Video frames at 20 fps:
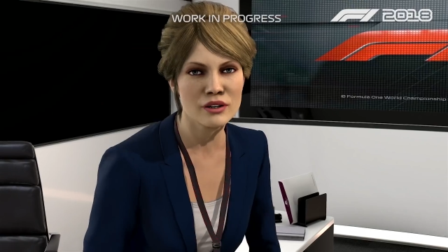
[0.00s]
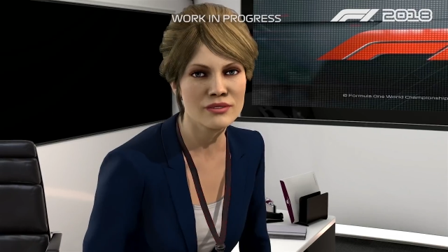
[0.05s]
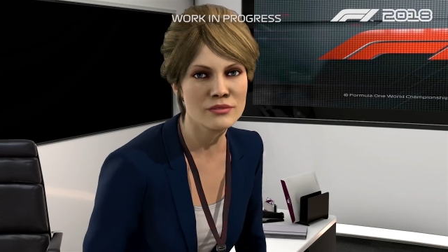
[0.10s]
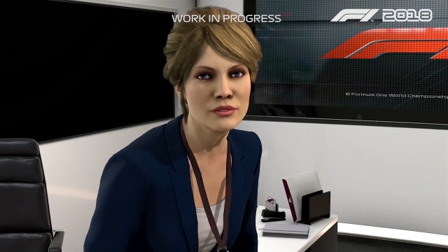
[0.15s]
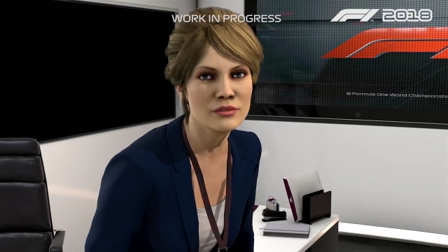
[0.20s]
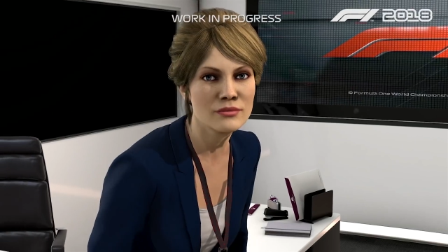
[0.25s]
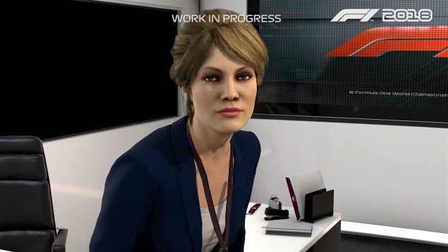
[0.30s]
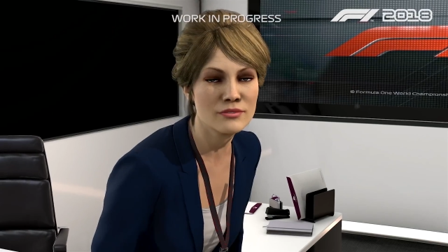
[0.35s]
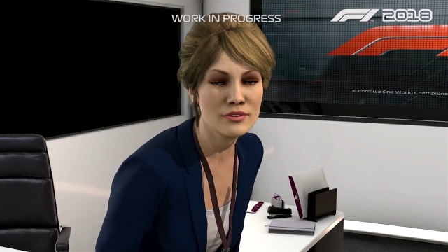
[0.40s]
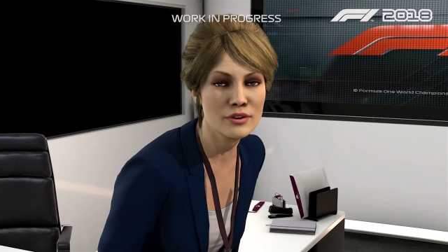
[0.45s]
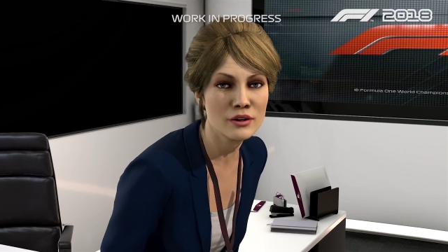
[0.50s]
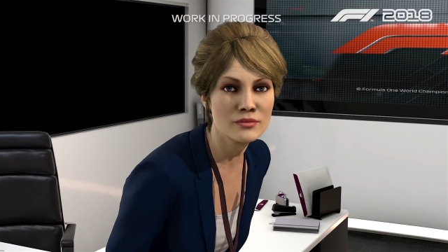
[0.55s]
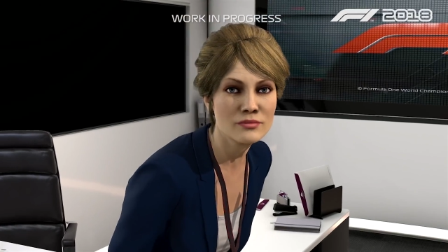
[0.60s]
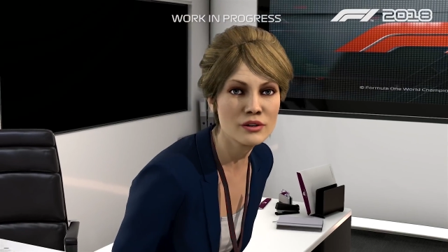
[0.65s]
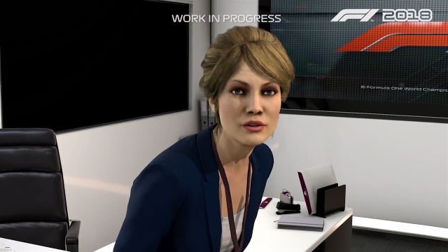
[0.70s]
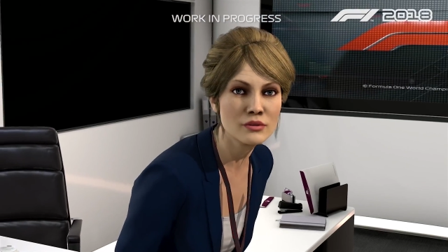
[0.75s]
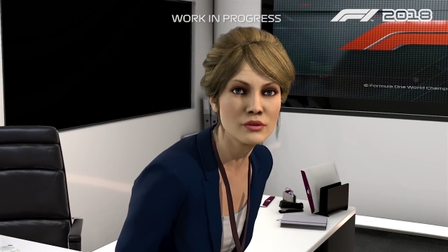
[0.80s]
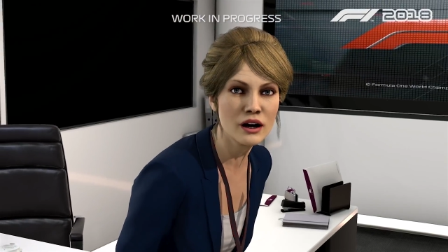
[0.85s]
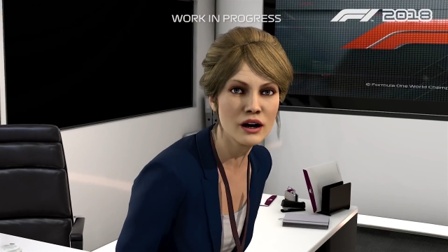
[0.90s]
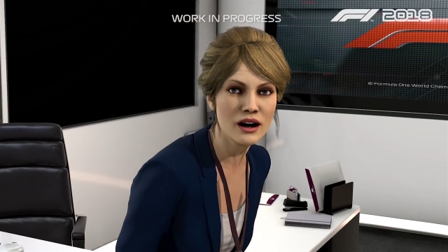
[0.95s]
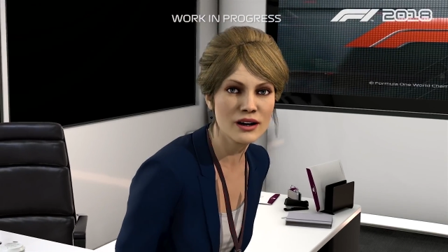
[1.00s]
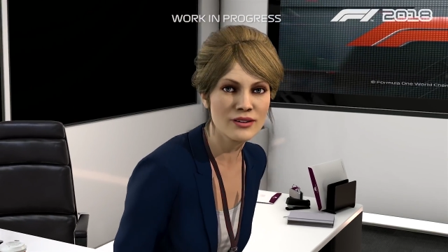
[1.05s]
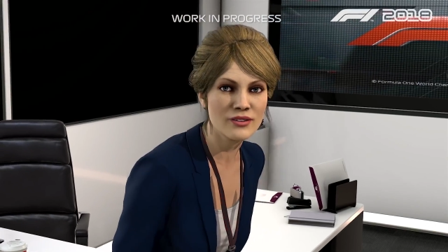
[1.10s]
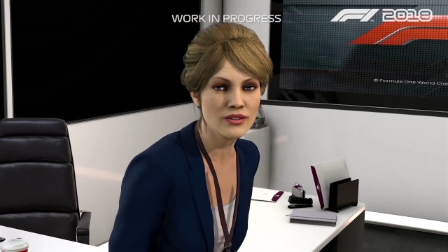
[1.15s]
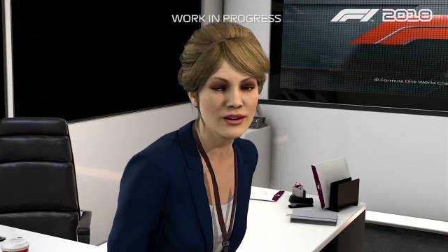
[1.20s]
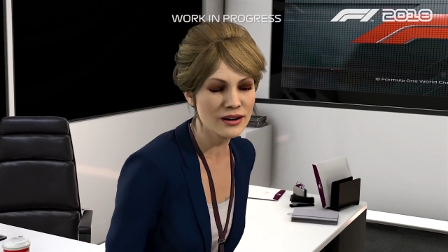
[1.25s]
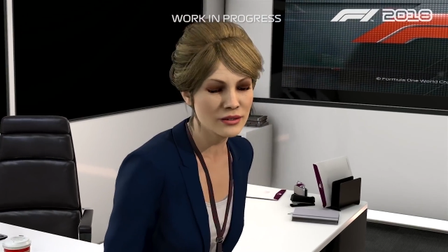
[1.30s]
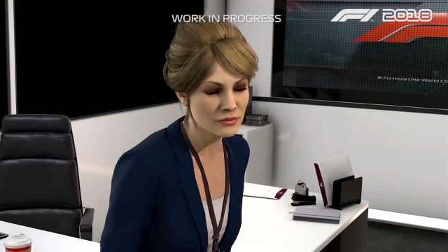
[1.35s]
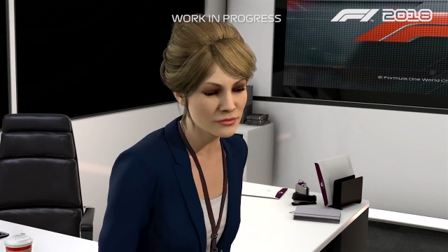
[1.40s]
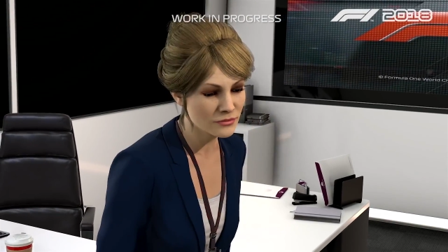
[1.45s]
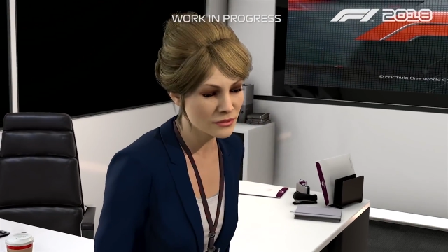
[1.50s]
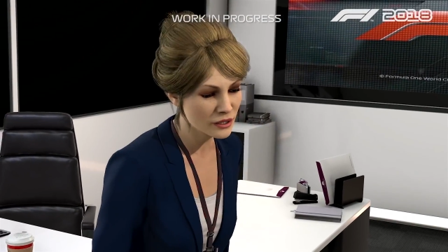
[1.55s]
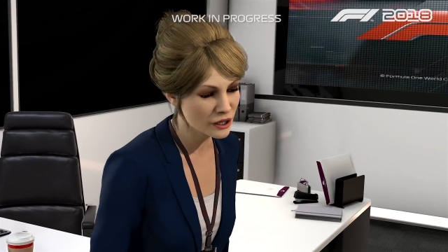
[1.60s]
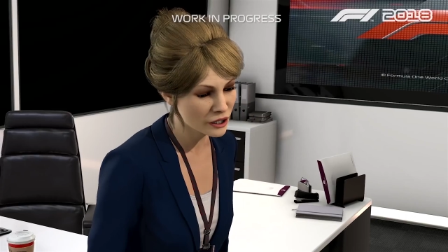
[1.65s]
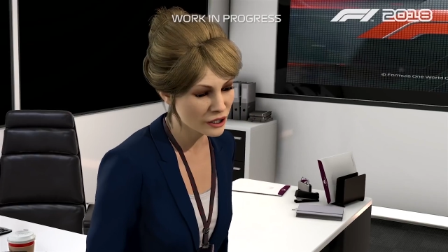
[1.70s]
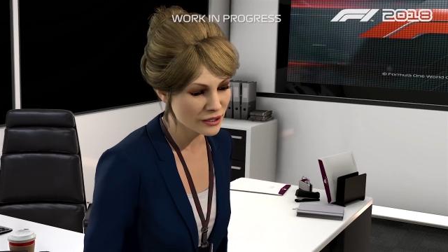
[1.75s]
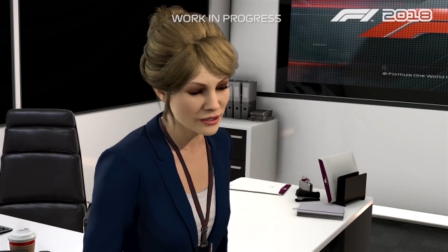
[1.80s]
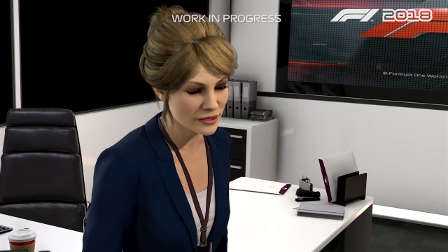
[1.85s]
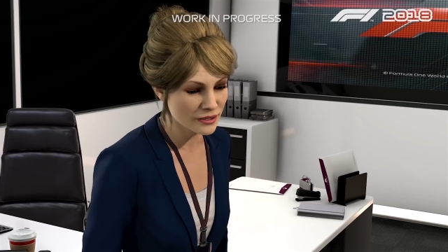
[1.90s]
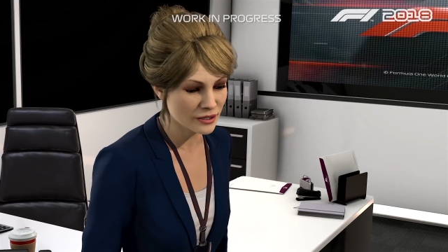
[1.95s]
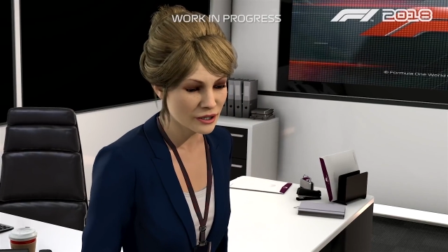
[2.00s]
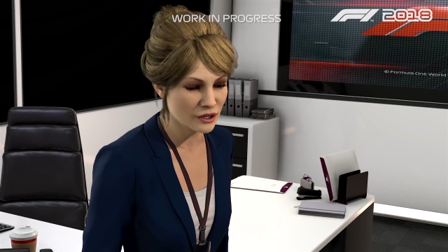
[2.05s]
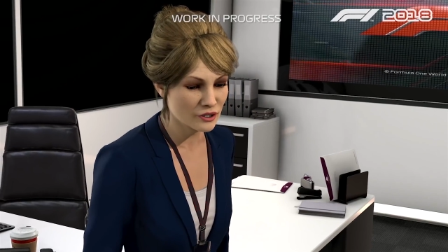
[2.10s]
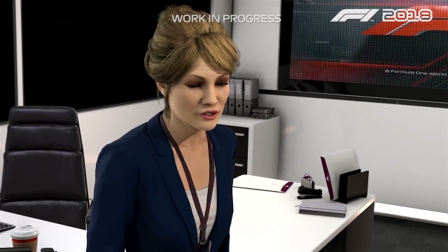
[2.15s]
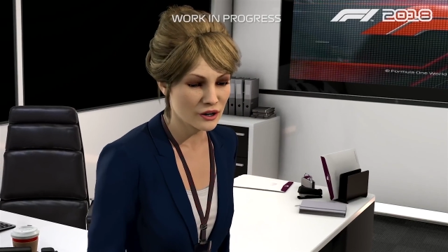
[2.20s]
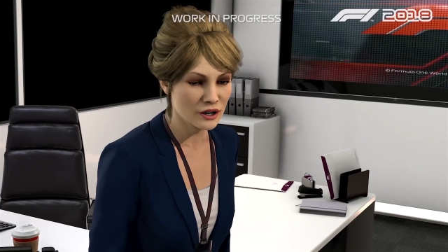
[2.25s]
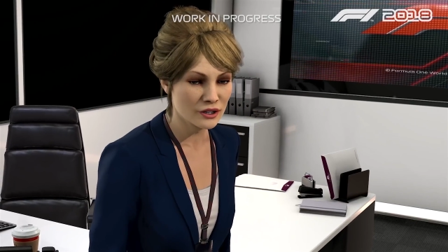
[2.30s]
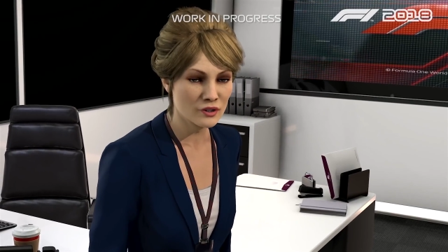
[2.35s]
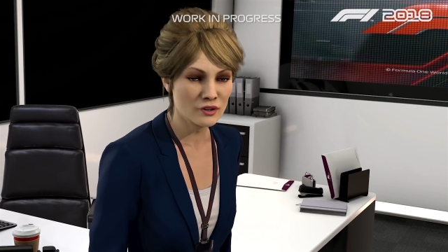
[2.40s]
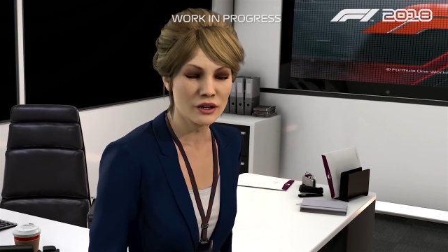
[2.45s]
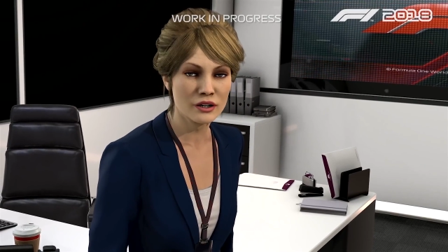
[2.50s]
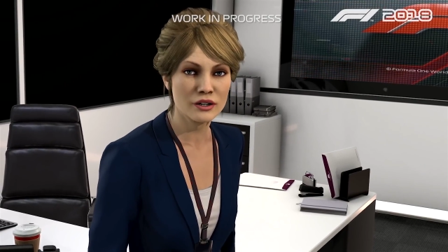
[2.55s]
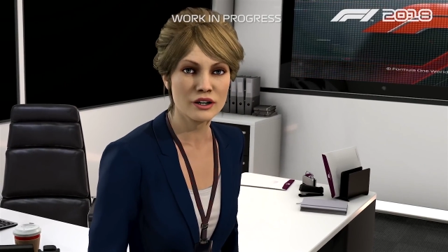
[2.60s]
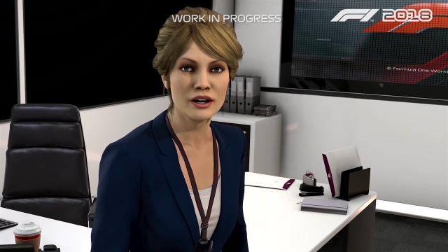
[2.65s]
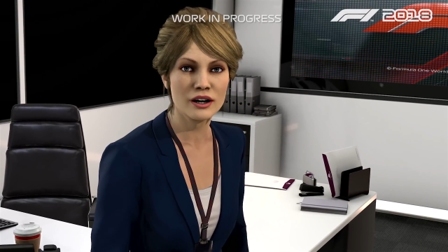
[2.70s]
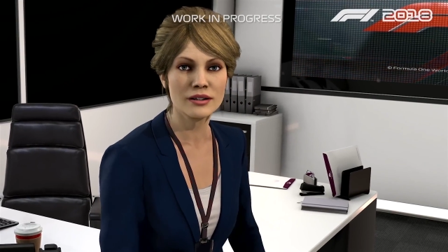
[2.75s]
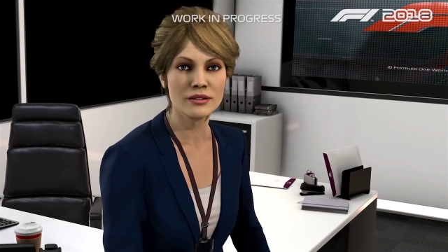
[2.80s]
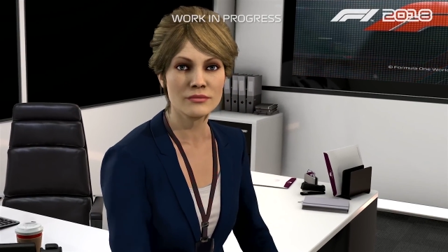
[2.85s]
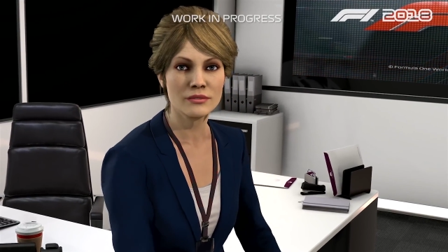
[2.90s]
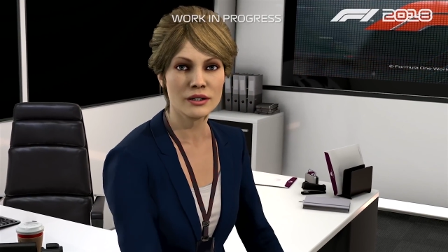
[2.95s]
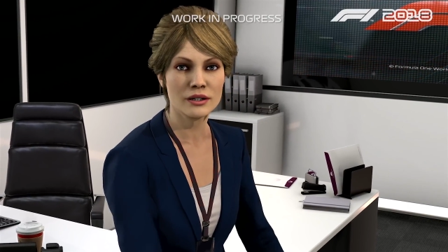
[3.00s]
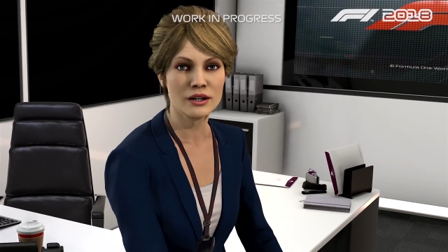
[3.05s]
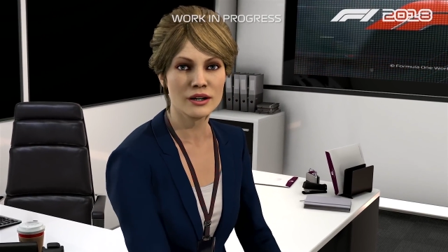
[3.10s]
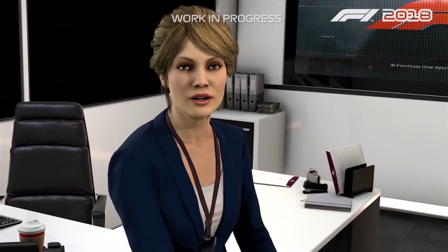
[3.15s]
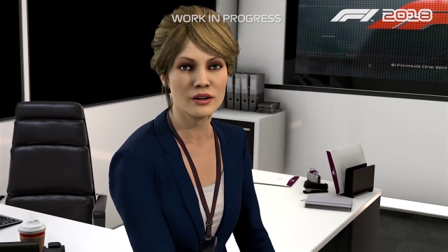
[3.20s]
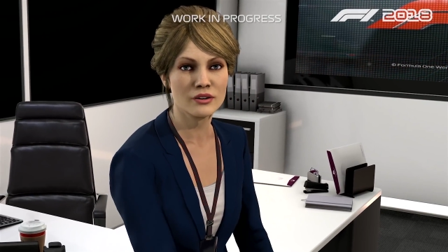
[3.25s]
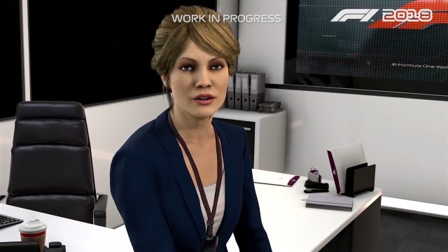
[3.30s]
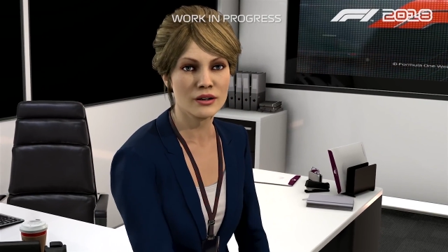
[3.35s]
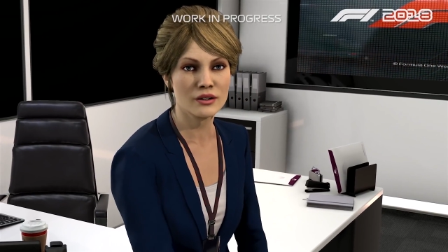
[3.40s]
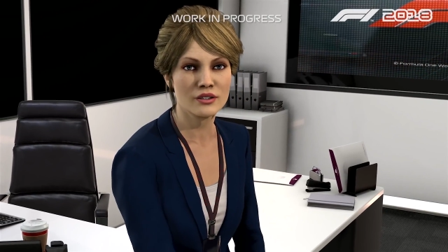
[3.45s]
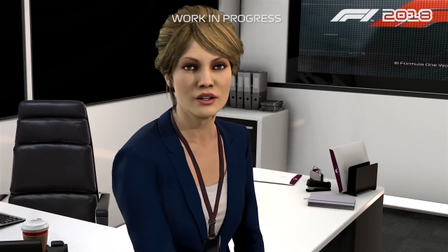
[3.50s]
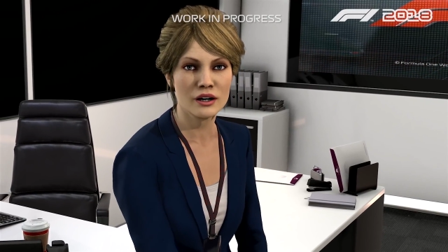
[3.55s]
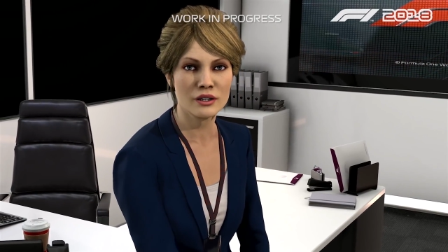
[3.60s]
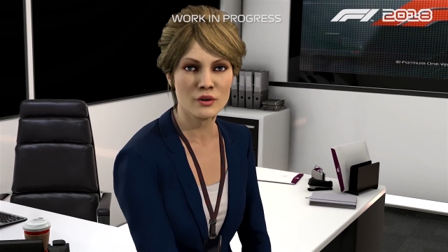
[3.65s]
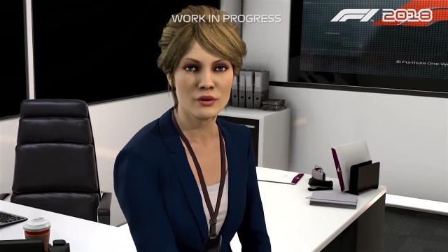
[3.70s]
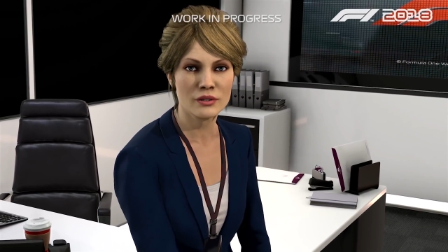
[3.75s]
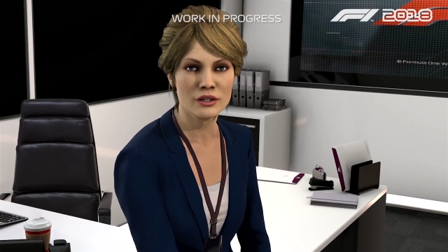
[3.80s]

your agent to get you a drive with any particular team. You will then go into a